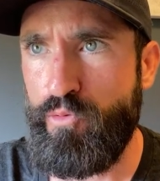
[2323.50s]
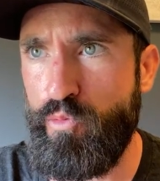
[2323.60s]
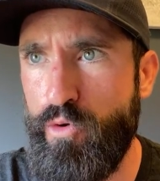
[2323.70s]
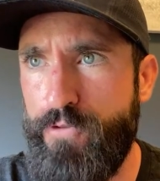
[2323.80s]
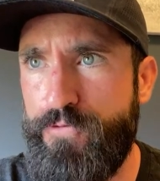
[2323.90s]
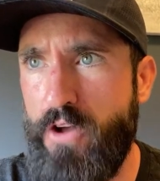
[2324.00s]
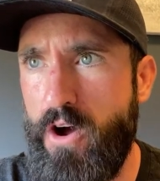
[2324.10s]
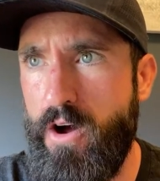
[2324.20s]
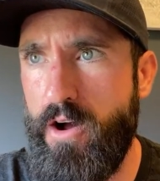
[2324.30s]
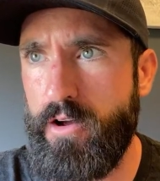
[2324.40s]
wolf
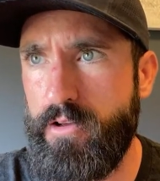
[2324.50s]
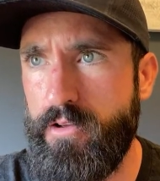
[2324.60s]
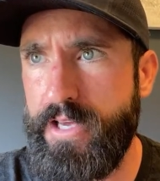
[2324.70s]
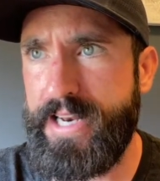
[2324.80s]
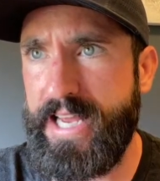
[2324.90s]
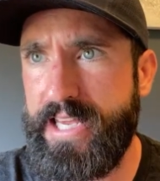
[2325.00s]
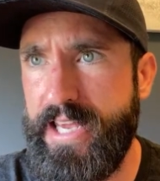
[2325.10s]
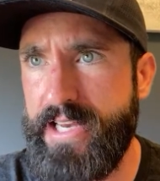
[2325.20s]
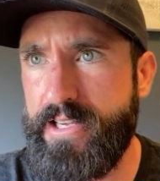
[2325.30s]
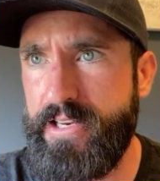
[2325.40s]
dog, and I
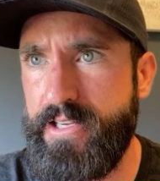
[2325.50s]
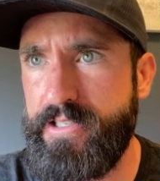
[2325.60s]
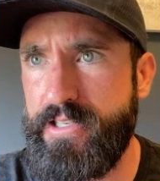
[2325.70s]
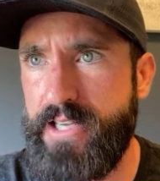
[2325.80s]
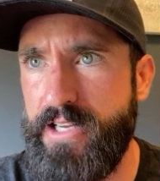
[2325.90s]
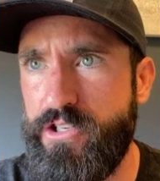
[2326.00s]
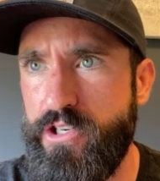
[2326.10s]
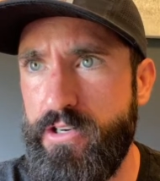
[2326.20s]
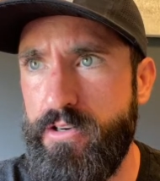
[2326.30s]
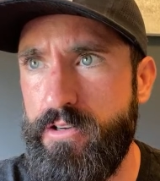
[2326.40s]
can't get his
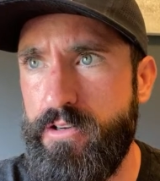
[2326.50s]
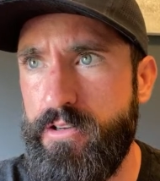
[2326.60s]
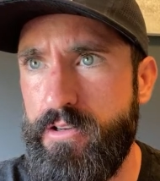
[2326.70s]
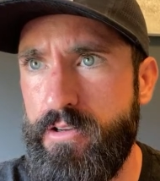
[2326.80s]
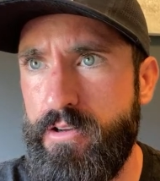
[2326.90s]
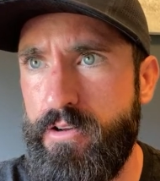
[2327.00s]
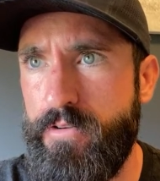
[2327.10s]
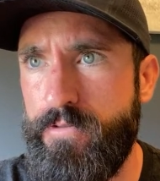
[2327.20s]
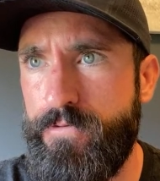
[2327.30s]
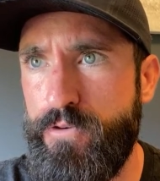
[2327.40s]
attention.
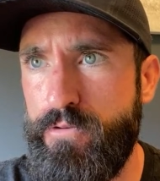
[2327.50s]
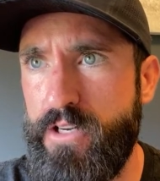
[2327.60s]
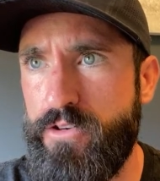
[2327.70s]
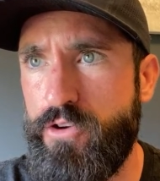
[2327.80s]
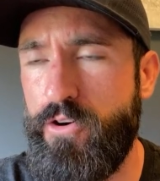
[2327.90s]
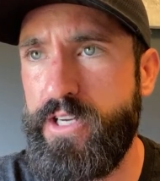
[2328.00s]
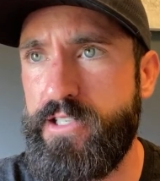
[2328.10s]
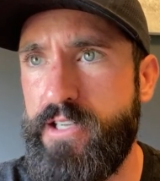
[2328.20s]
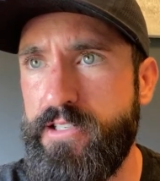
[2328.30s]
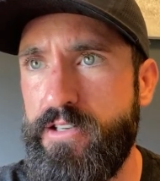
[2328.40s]
Food and
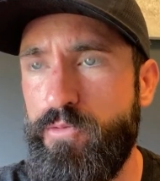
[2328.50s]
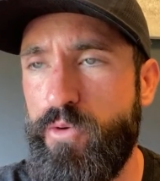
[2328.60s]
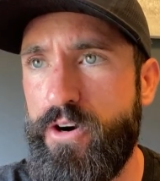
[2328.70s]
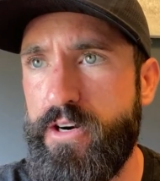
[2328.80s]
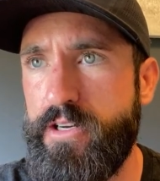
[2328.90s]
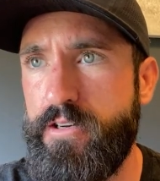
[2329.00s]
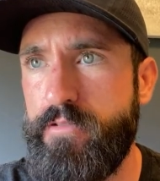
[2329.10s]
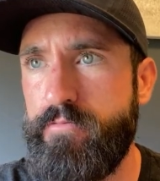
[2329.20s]
toys doesn't work.